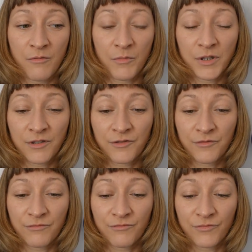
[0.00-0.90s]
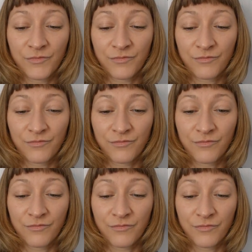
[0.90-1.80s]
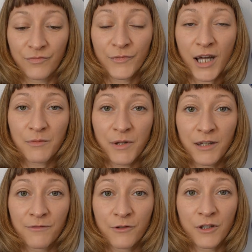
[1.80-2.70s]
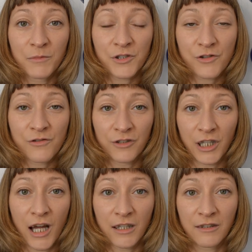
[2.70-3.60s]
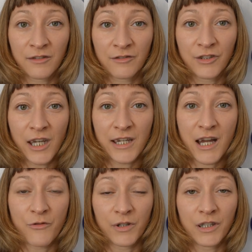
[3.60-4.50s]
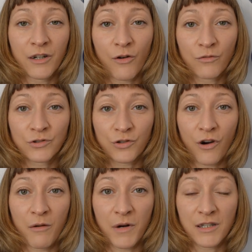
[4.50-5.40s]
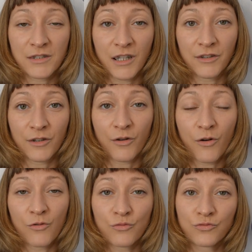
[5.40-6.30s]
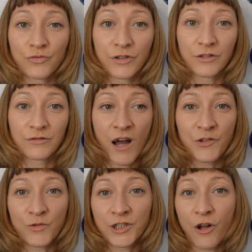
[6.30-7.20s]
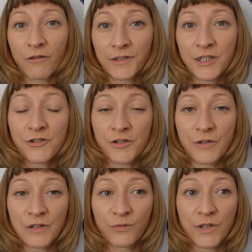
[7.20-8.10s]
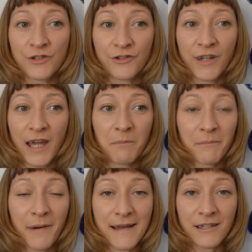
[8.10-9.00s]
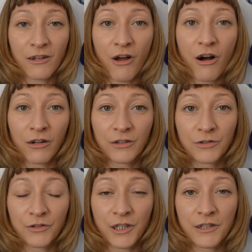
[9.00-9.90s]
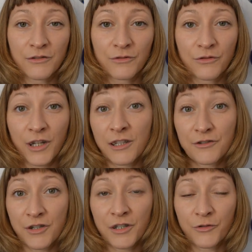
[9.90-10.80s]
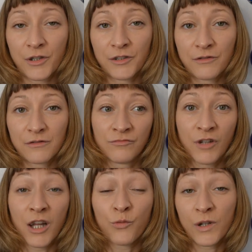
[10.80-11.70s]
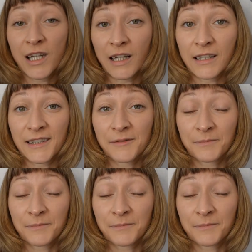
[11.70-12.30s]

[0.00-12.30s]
But not being fully matured yet, they carry their own traumas and their own unresolved issues which they pass along to their children unwillingly.